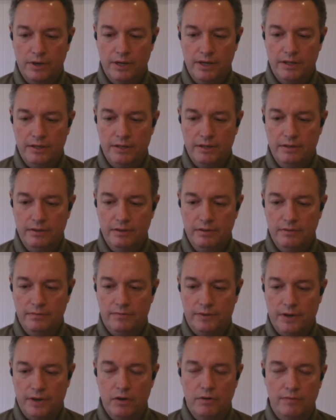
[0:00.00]
free
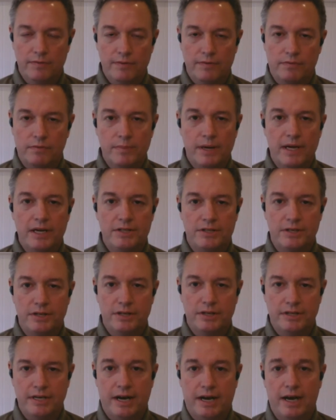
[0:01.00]
flow of
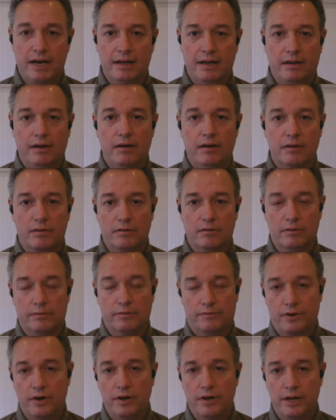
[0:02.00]
information and dialogue on
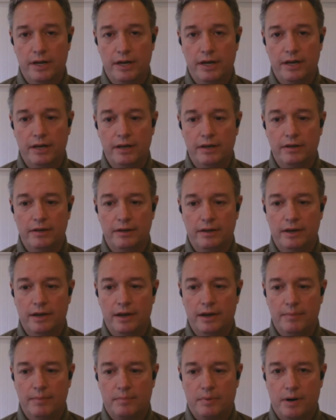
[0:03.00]
the front end
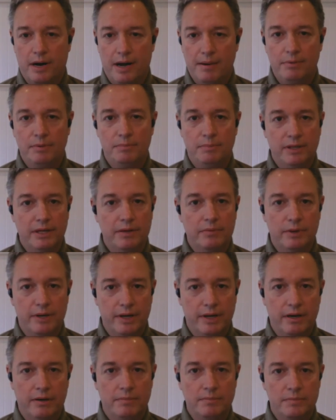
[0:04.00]
probably
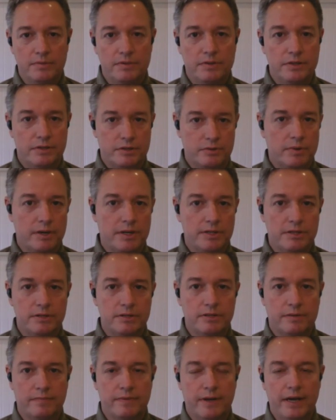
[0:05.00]
would help
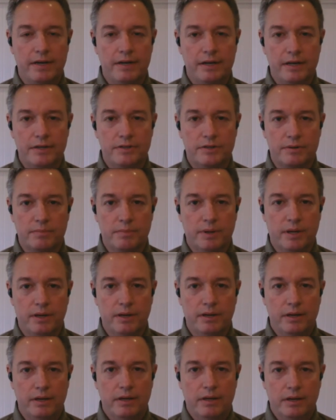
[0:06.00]
situations of that nature,
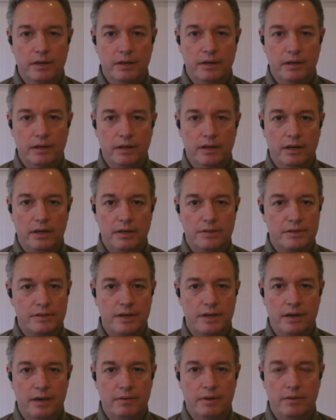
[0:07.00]
but
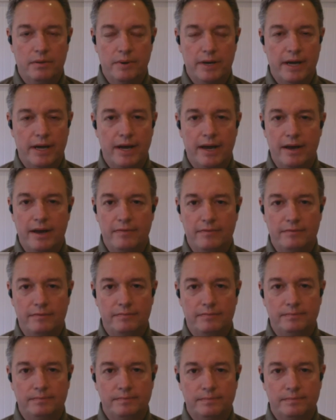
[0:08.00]
it's not what we have.